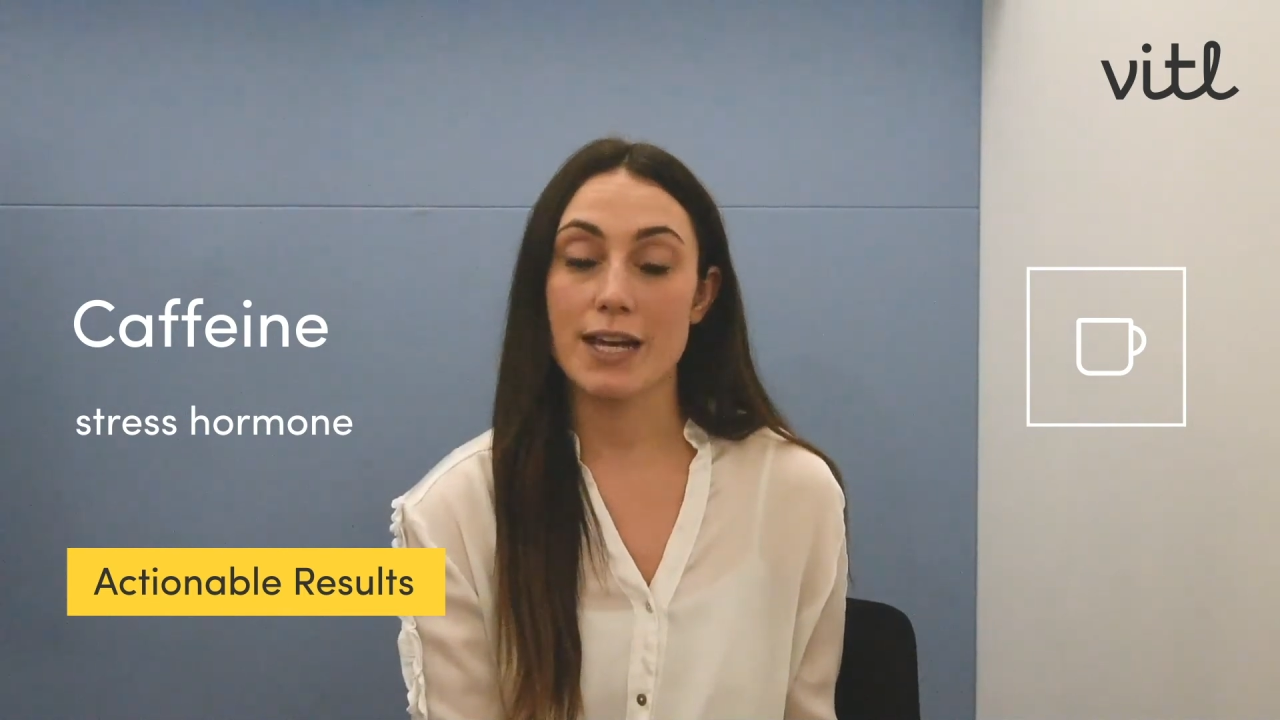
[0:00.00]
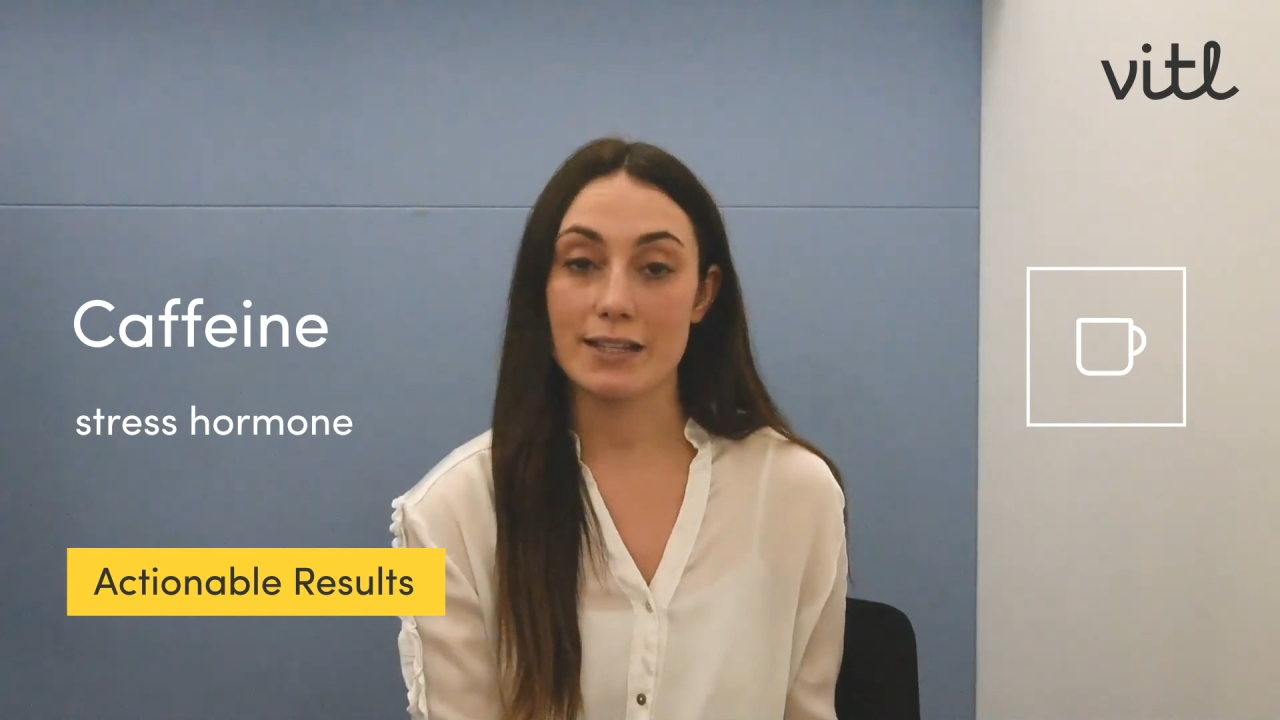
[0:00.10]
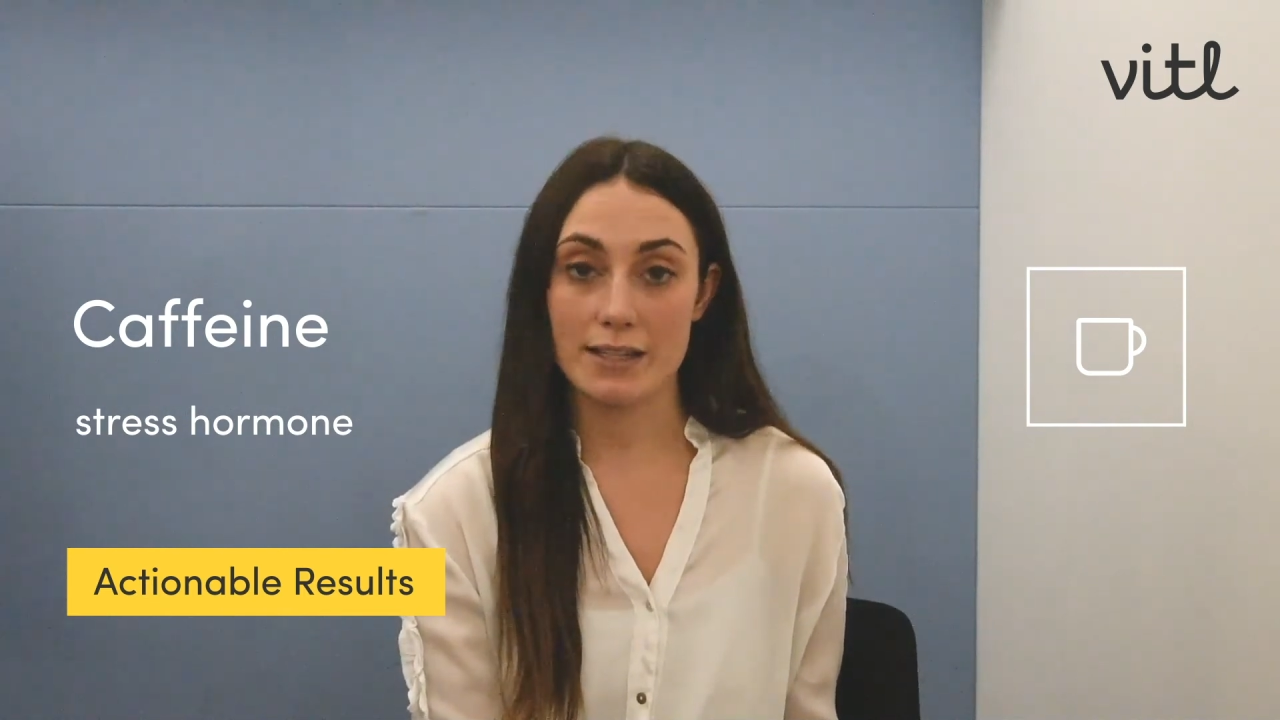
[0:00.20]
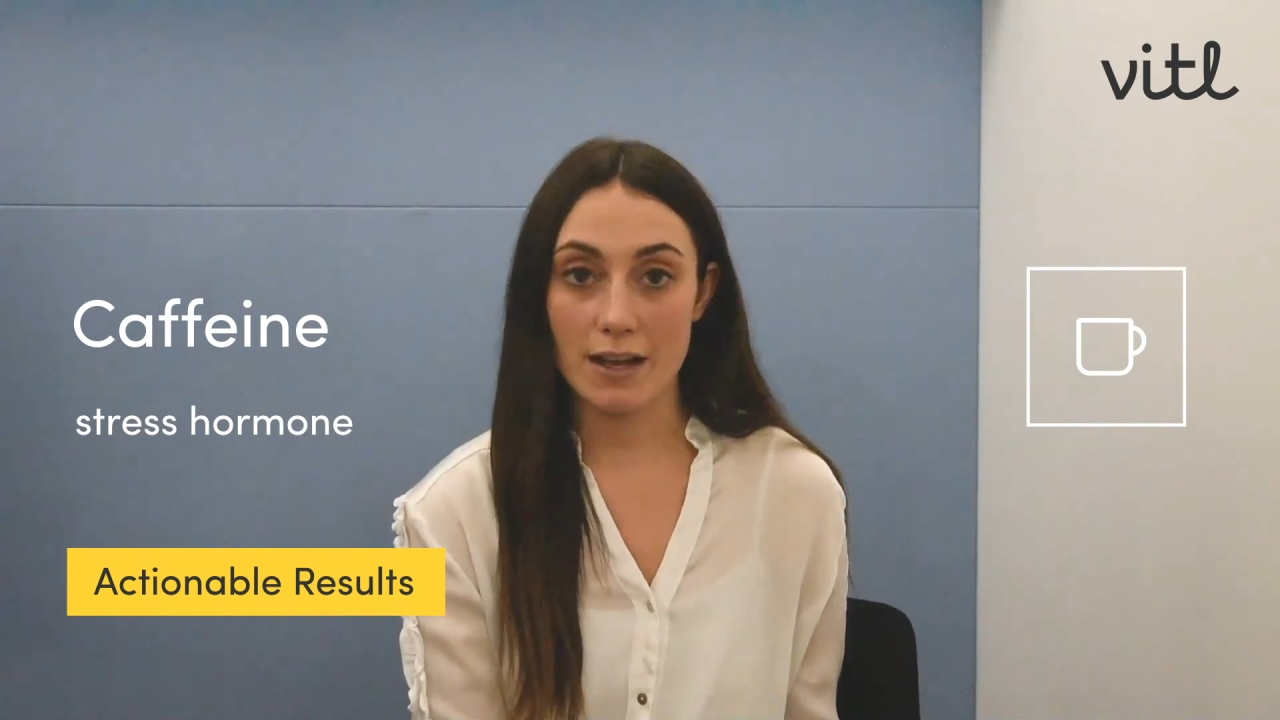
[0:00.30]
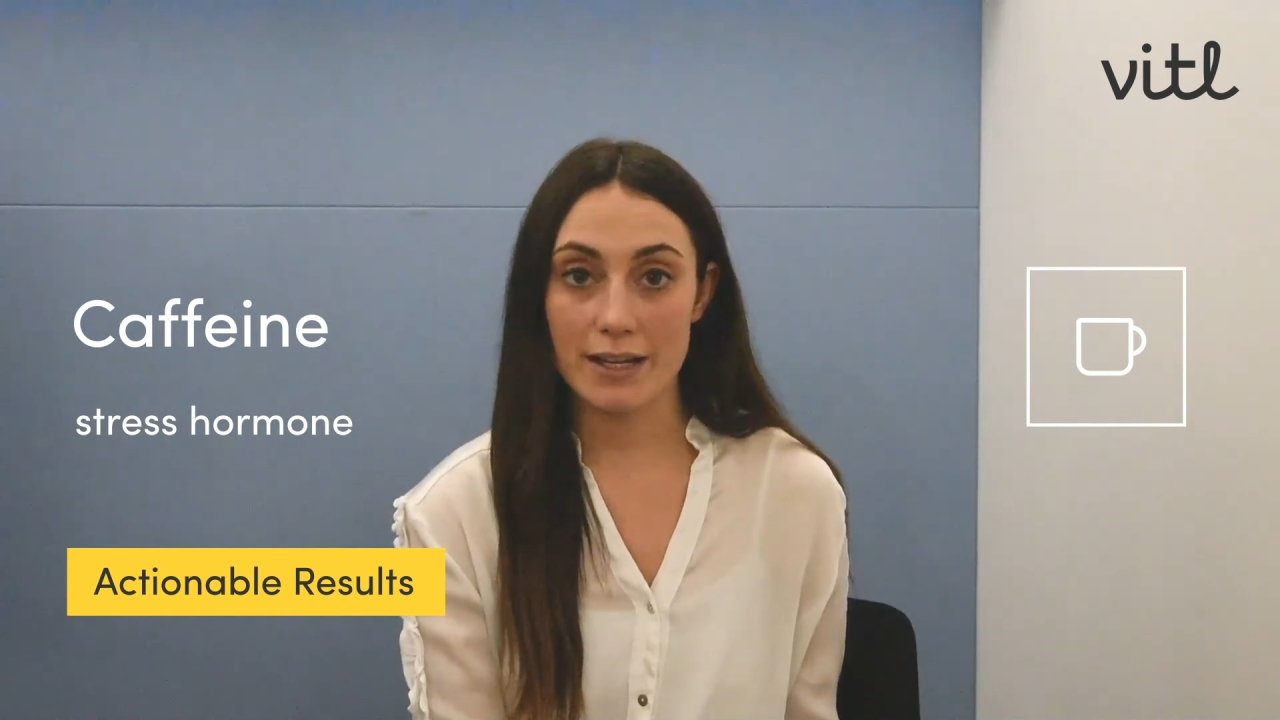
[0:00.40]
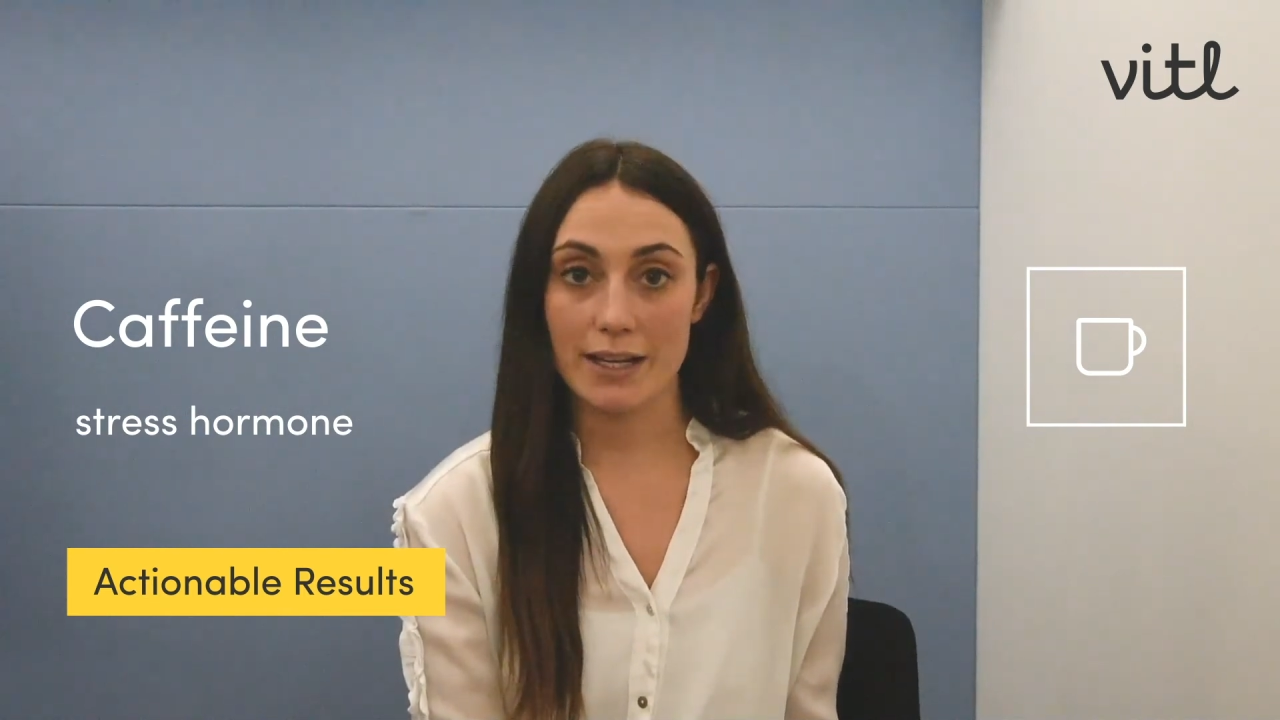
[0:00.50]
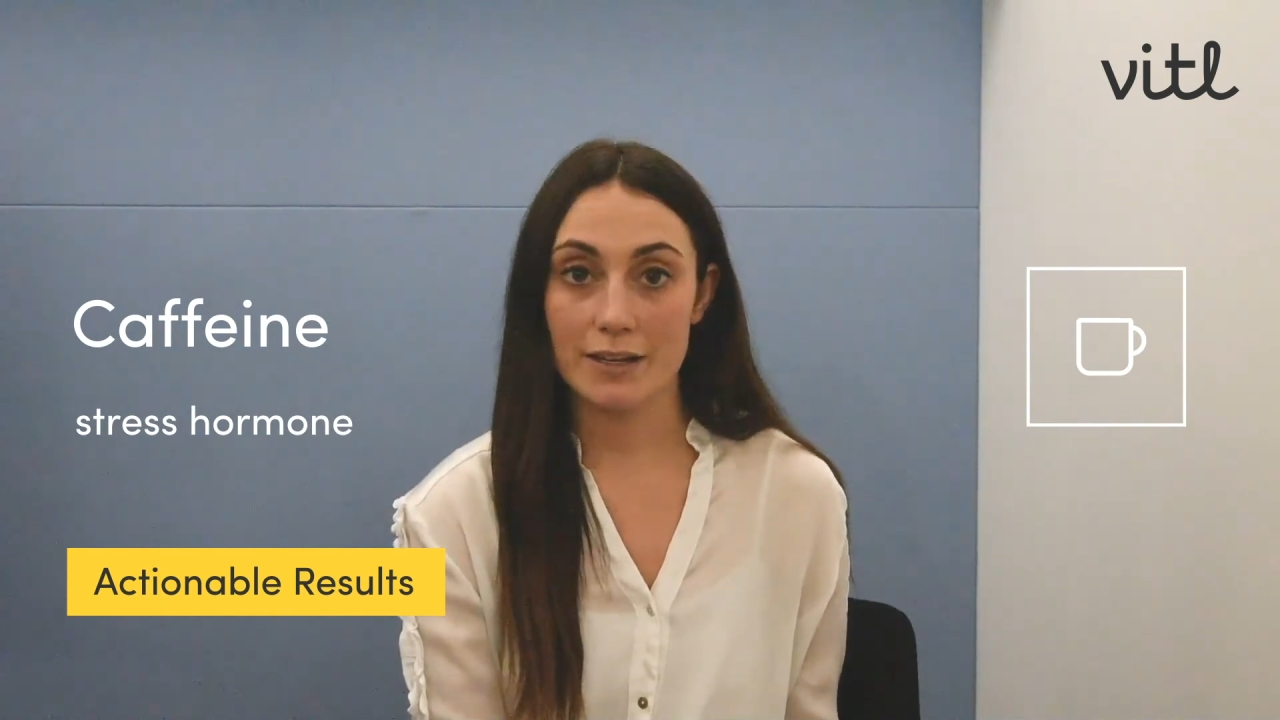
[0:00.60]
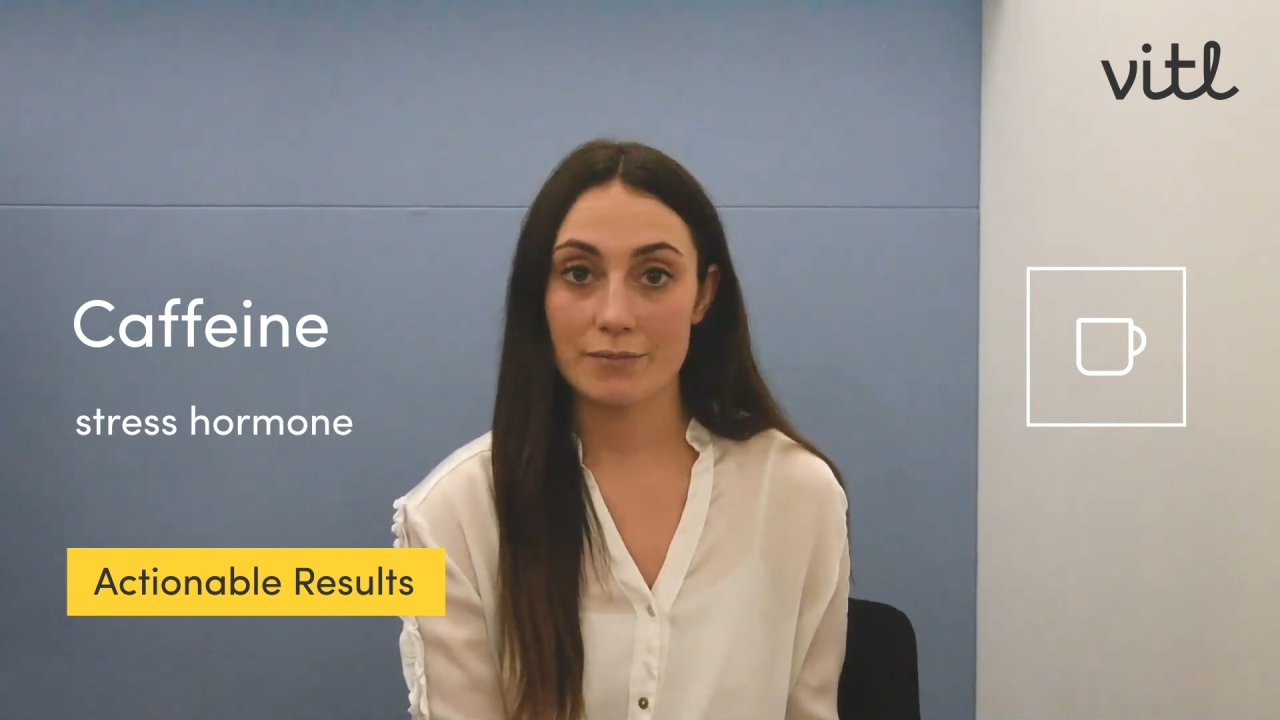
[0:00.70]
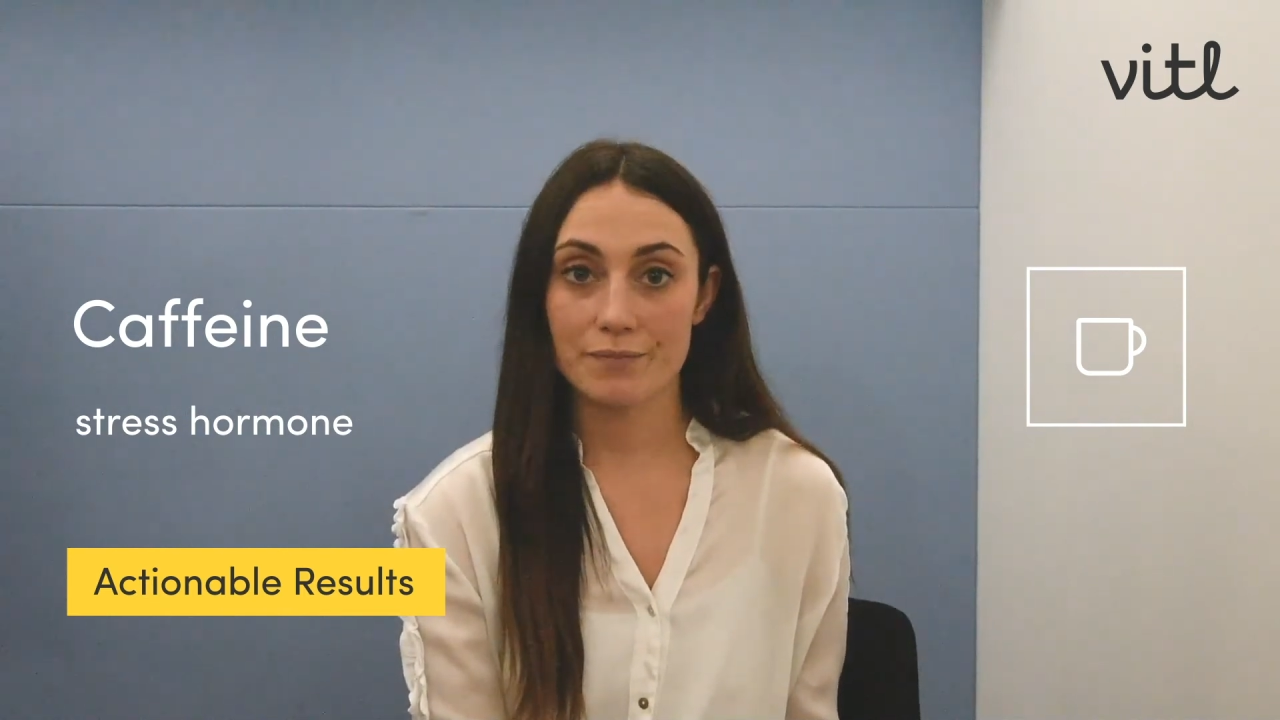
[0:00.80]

anxiety,